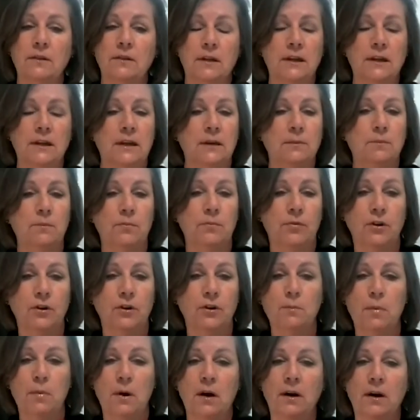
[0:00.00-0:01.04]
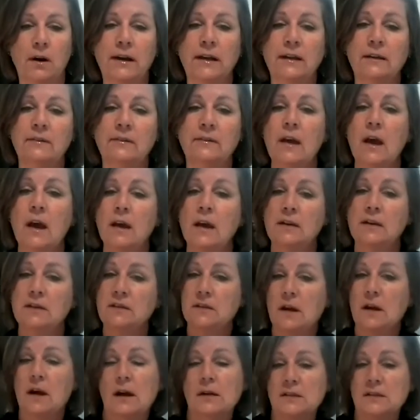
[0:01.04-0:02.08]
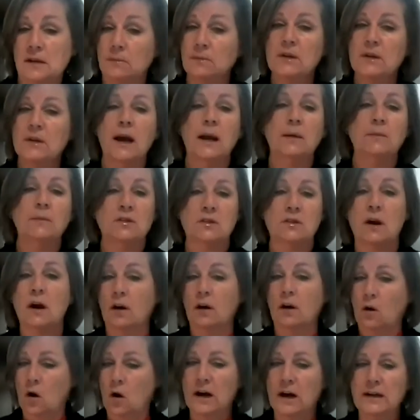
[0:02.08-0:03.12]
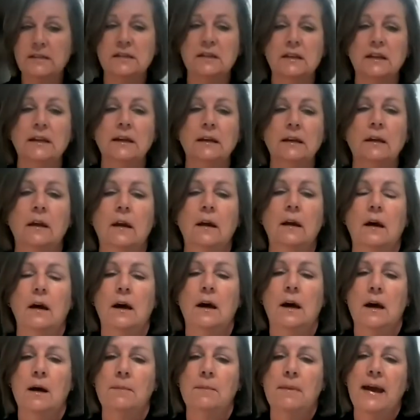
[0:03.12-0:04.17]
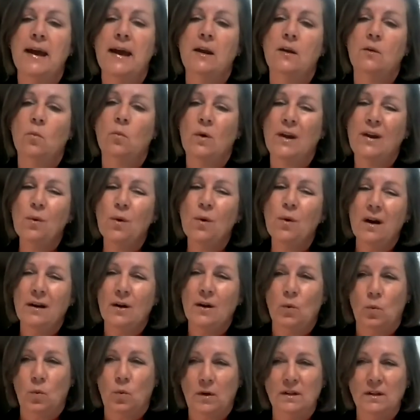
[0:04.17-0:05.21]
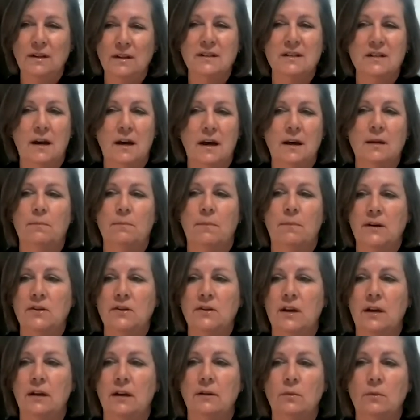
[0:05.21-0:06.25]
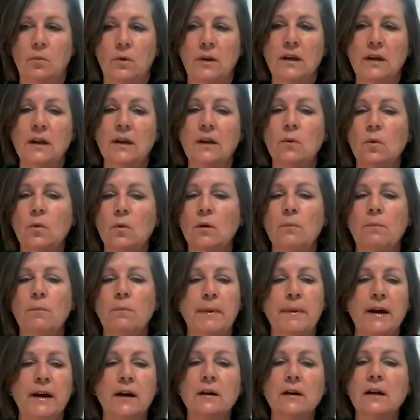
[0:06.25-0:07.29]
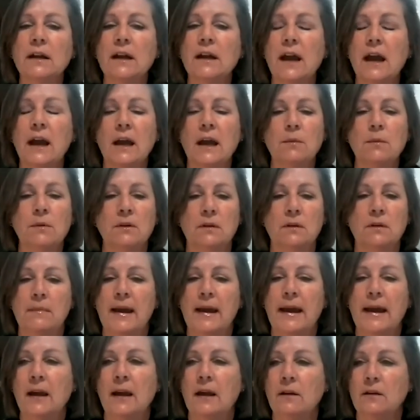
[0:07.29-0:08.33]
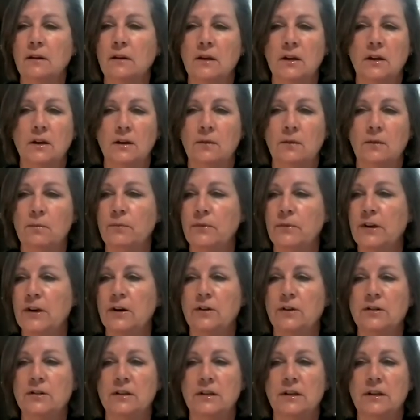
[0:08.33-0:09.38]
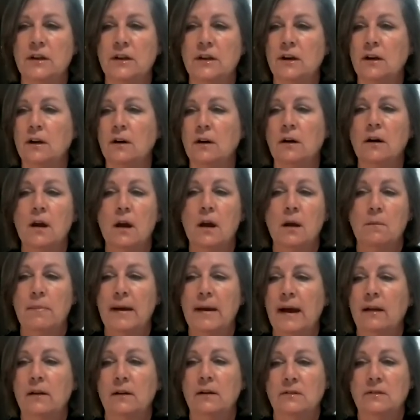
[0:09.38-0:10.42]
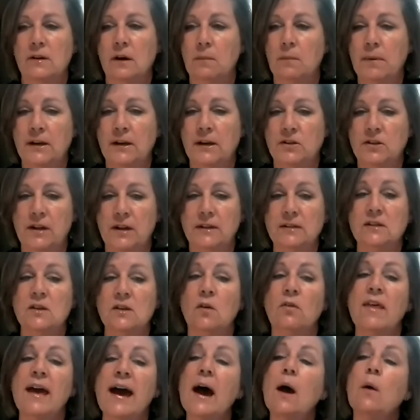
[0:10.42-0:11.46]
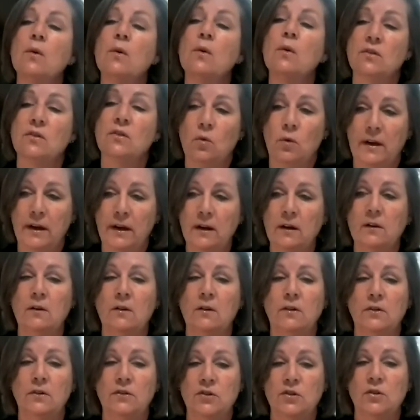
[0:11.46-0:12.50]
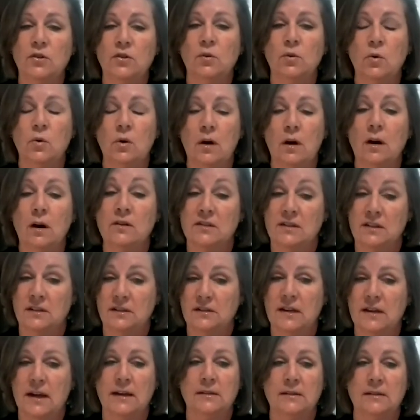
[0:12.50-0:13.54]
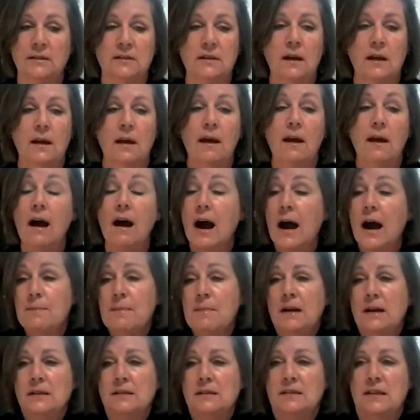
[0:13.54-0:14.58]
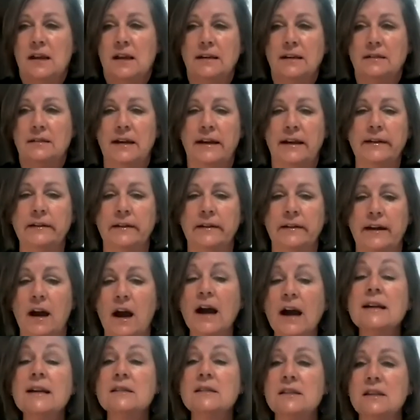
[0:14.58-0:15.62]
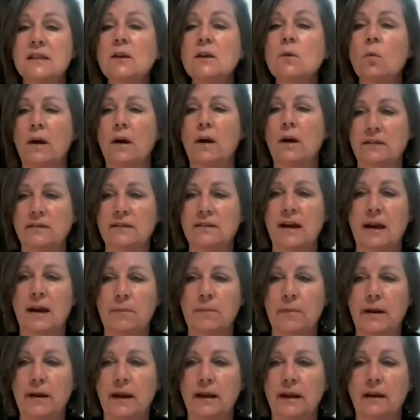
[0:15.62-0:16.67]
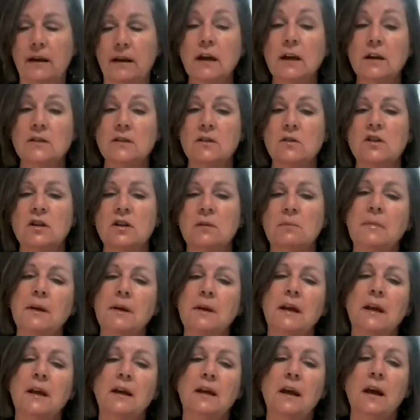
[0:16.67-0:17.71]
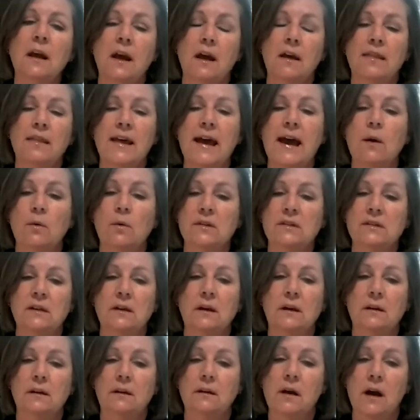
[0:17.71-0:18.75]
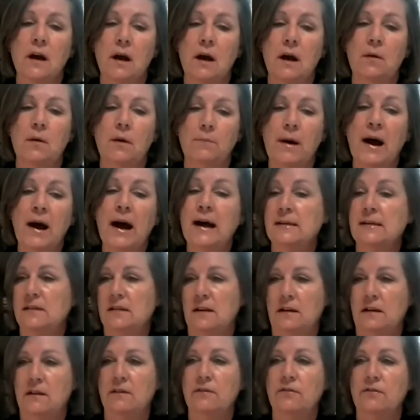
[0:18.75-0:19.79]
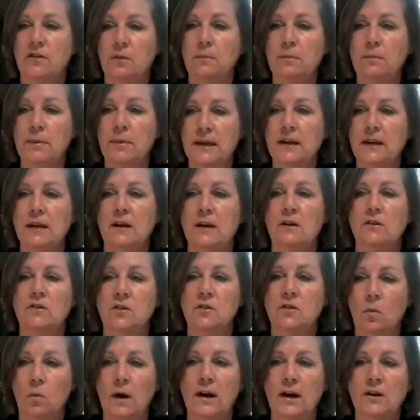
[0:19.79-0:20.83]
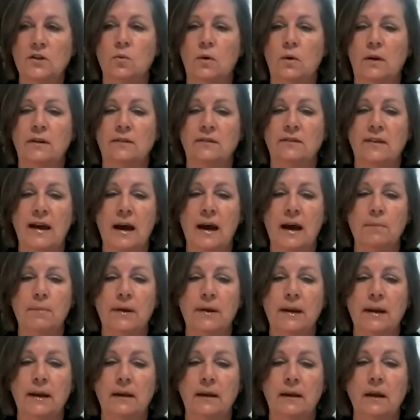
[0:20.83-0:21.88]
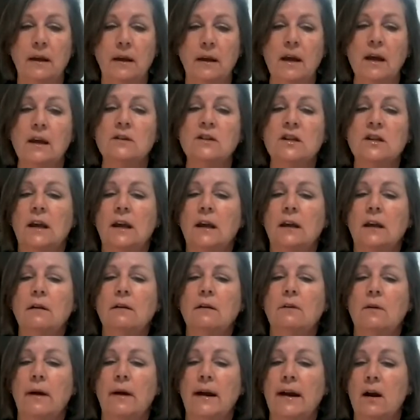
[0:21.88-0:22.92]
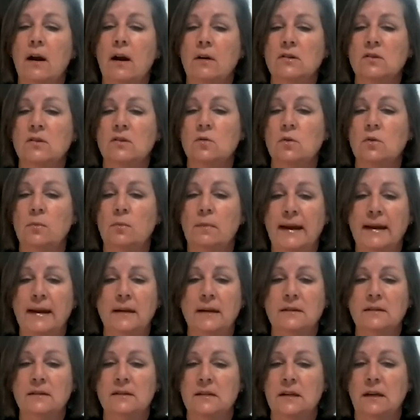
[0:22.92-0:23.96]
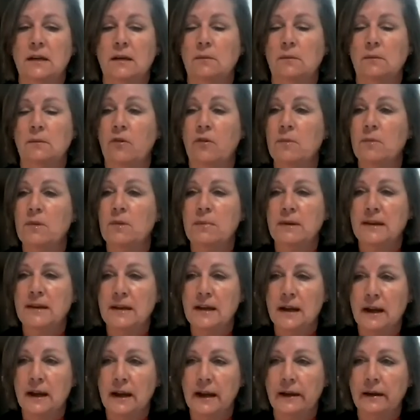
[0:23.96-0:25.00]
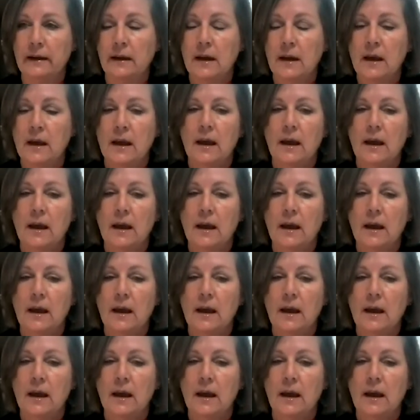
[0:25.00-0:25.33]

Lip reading: The third parties sometimes are costly, and we were on a really tight budget. We were barely able to make year to year balance our budget. So that was critical to our success. I'm on site daily. I see what is happening. So to me, that was a positive to be here, to watch what is happening, to integrate our school maintenance team from the beginning.